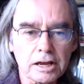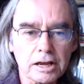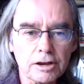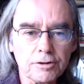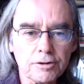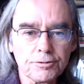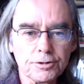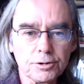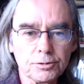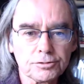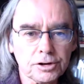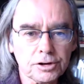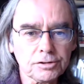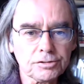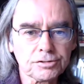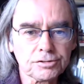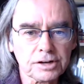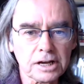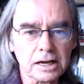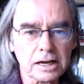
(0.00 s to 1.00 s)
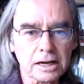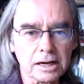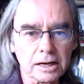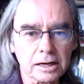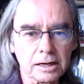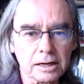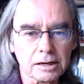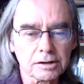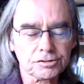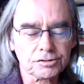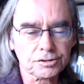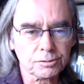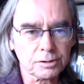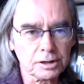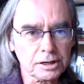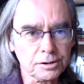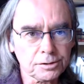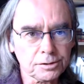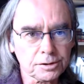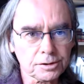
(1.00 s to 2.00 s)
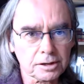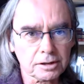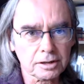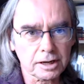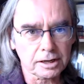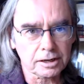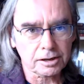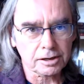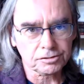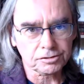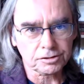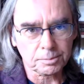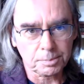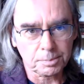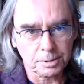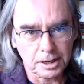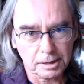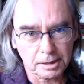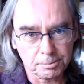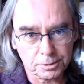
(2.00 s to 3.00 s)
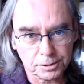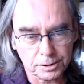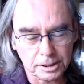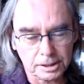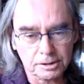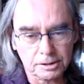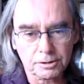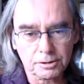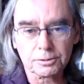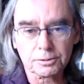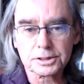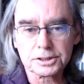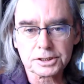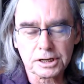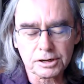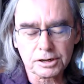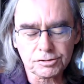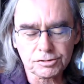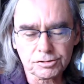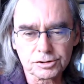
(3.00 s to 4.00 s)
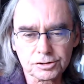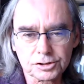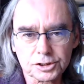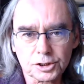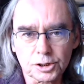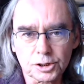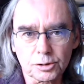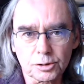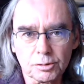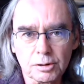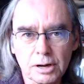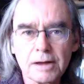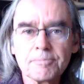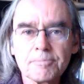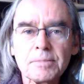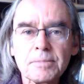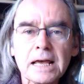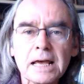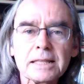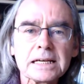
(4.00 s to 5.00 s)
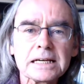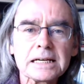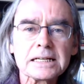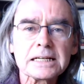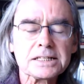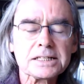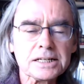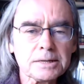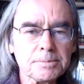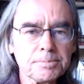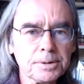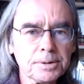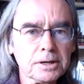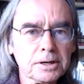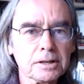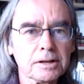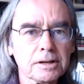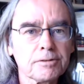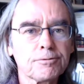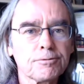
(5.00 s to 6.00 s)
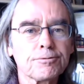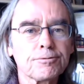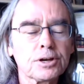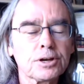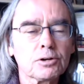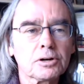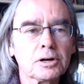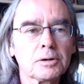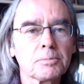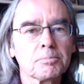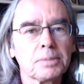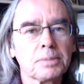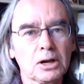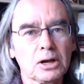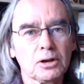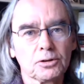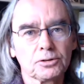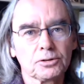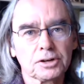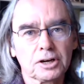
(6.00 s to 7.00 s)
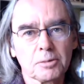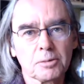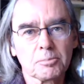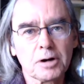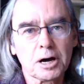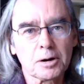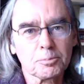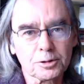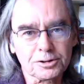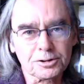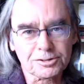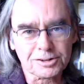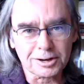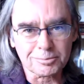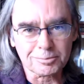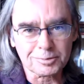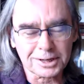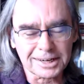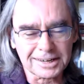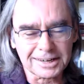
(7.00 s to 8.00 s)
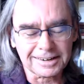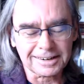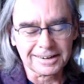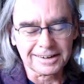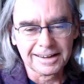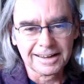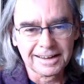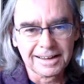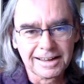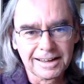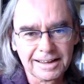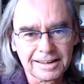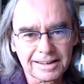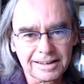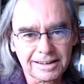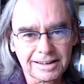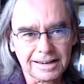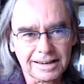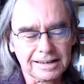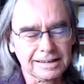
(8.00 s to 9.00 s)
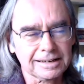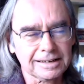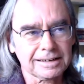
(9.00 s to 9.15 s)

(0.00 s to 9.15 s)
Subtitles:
if you just say, is there anything you'd like us to pay particular attention to? They typically feel compelled to come up with something. Like